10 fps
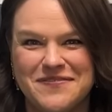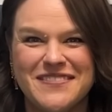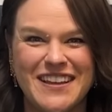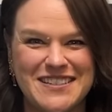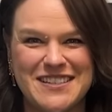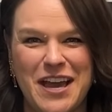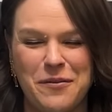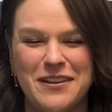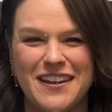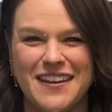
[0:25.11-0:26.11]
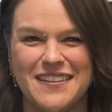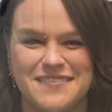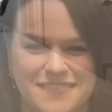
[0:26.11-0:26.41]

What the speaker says: Let's see how we did it.